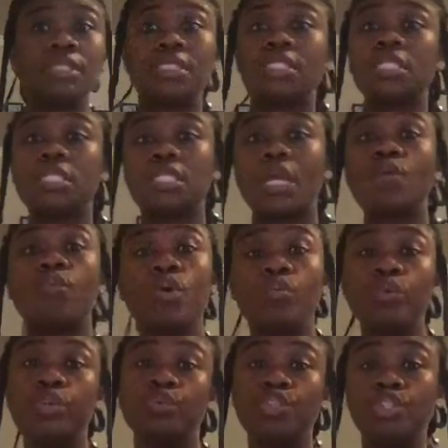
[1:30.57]
Since day one,
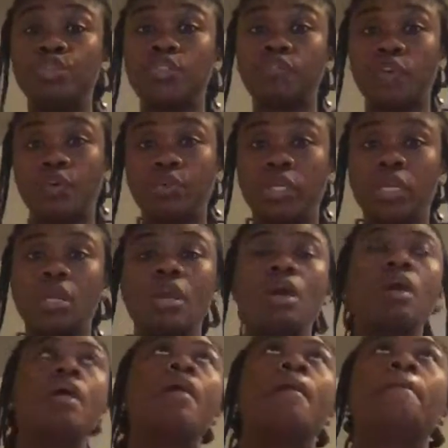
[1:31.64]
we knew she was phony.
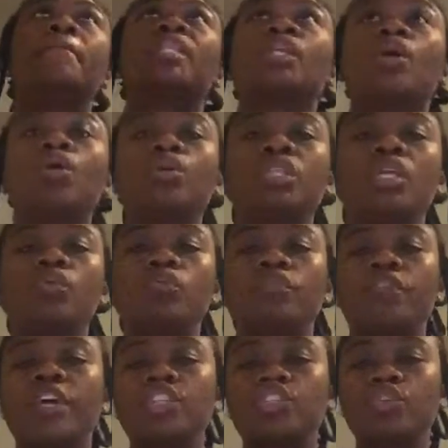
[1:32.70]
But the whole thing
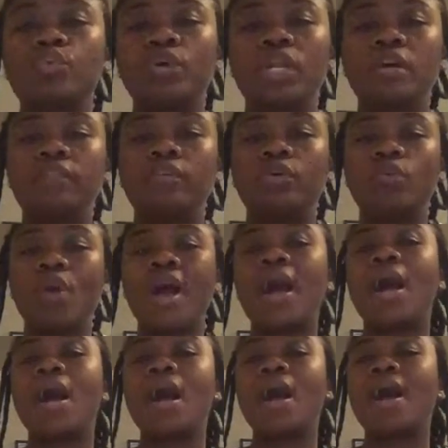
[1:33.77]
with Phaedra or whatever,
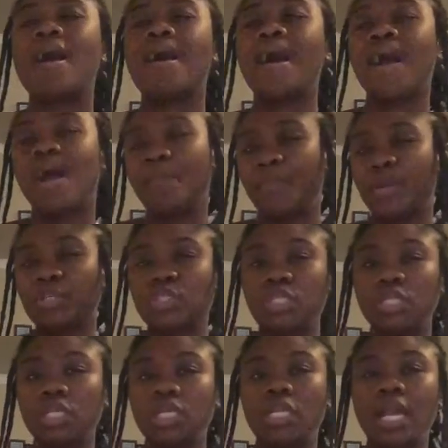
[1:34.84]
why I
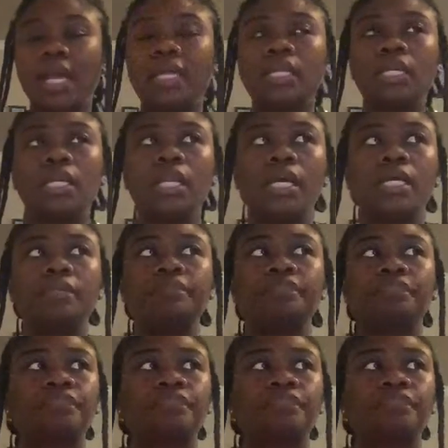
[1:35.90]
personally, like, let